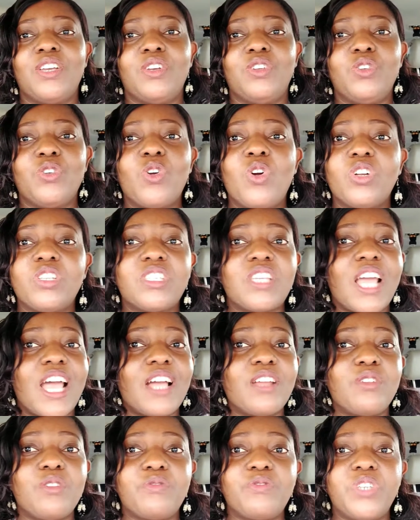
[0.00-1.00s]
you got
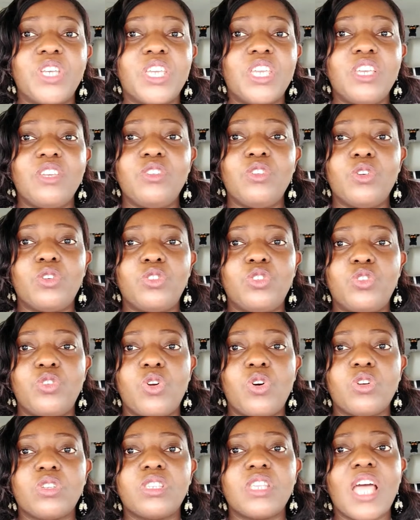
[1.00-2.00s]
tired of taking your
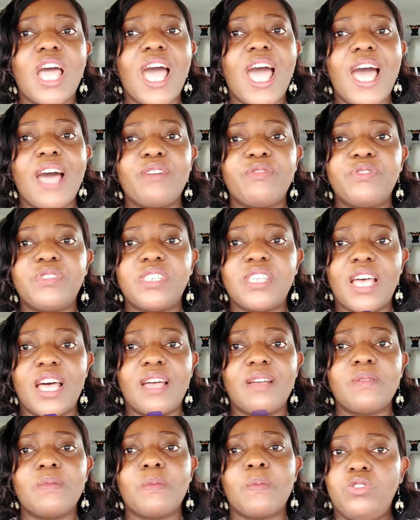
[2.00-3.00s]
drugs
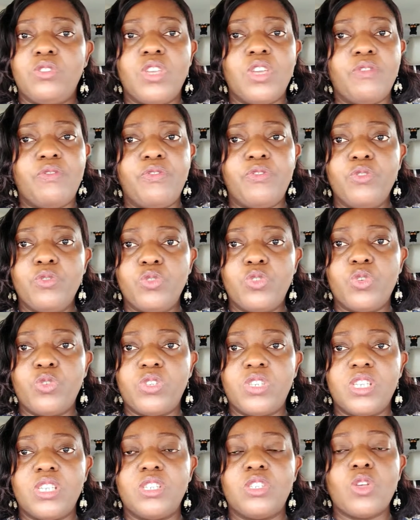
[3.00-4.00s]
after a few
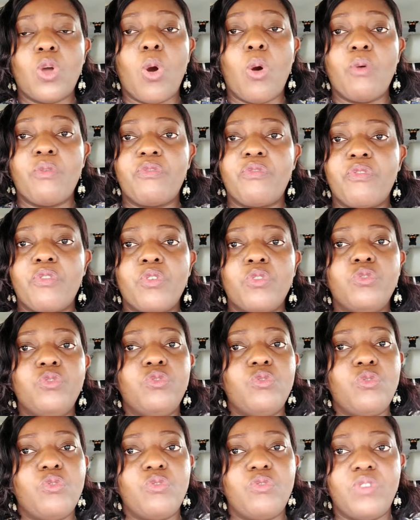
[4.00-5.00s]
doses of
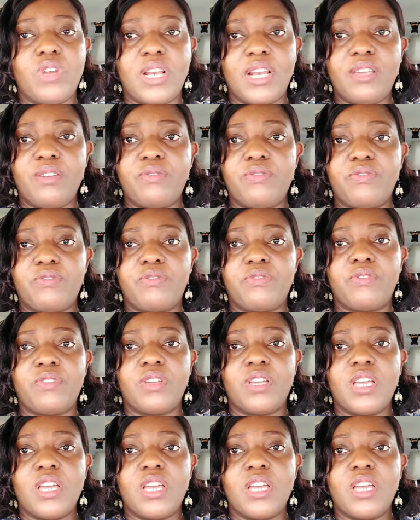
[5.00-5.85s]
no relief.